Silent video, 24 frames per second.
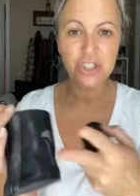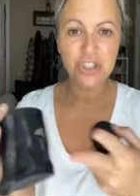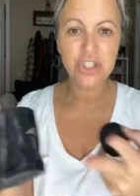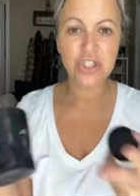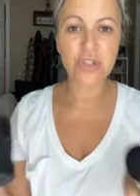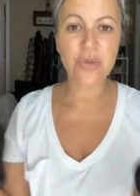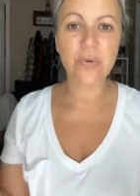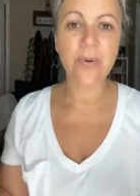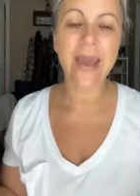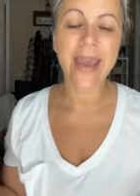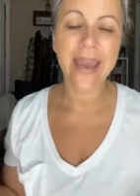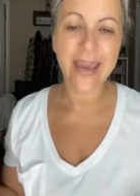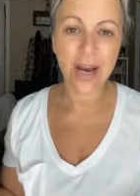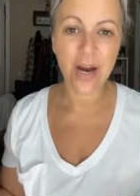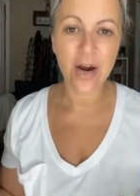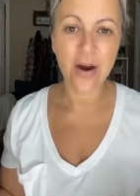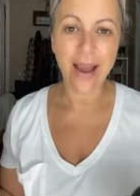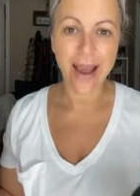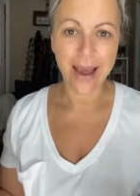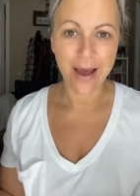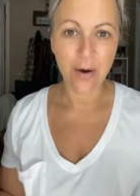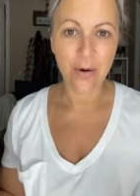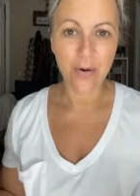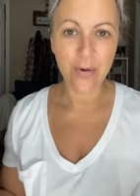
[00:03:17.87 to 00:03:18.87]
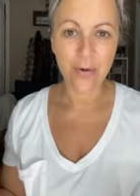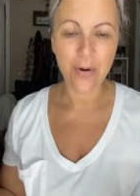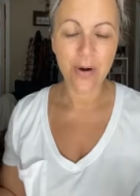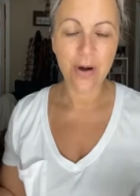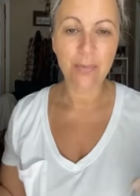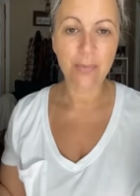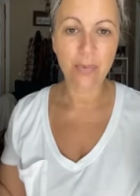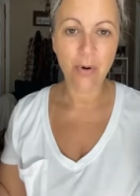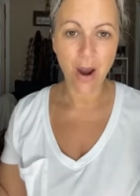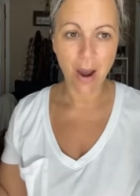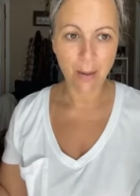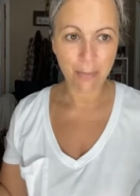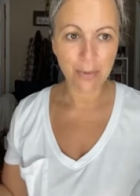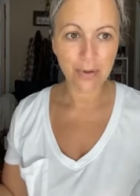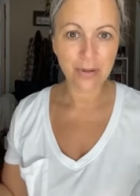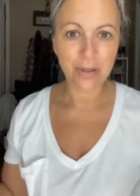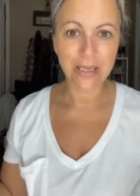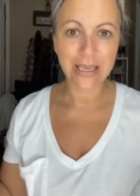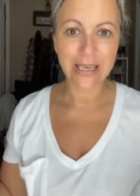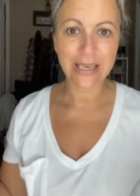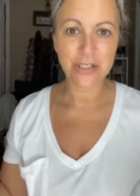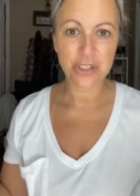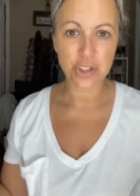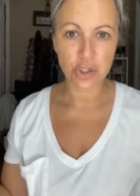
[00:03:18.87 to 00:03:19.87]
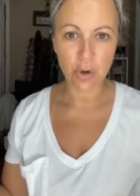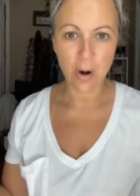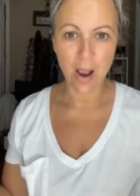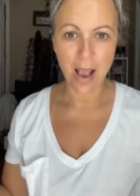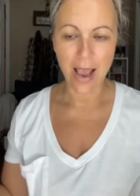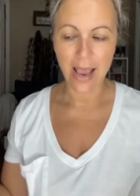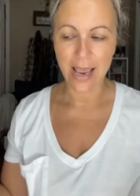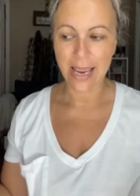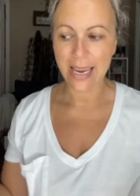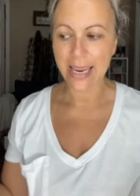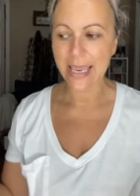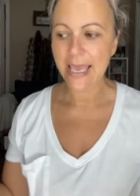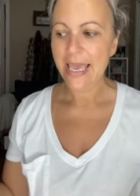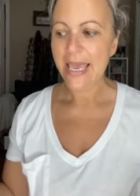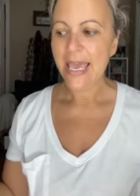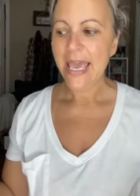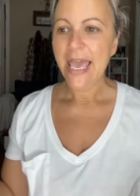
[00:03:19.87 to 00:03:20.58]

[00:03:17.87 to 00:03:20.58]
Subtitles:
to air out properly and dry.